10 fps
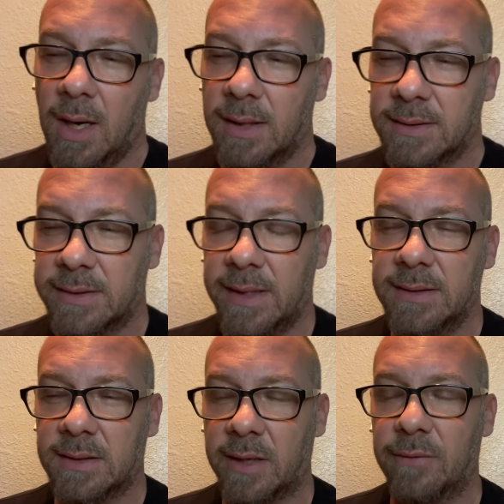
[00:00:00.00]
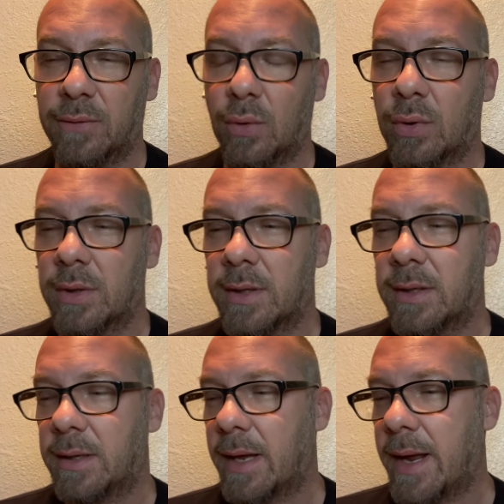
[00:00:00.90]
states like
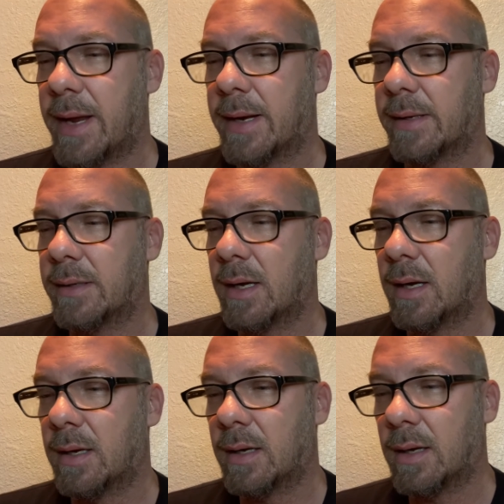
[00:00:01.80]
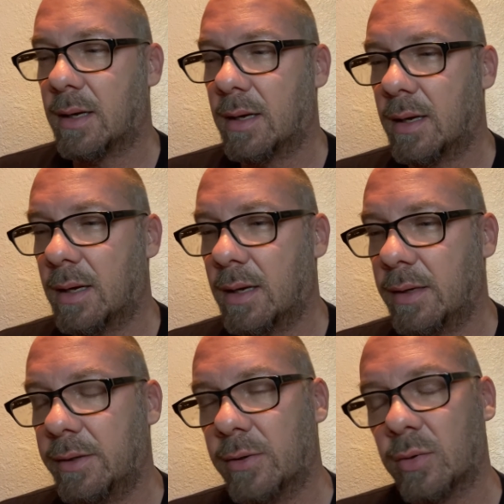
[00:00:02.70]
Florida and
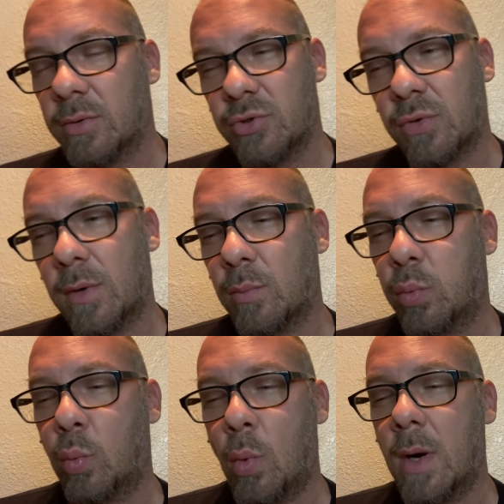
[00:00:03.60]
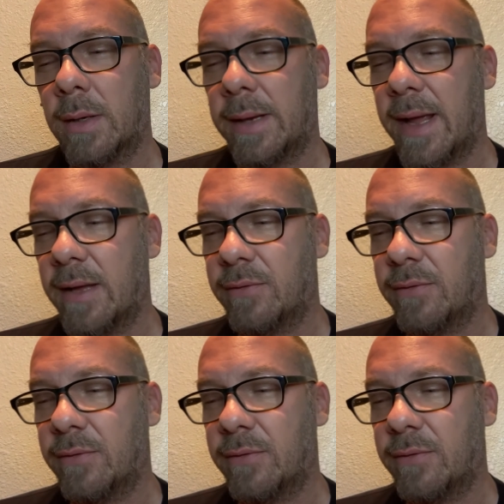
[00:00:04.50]
the Trump won a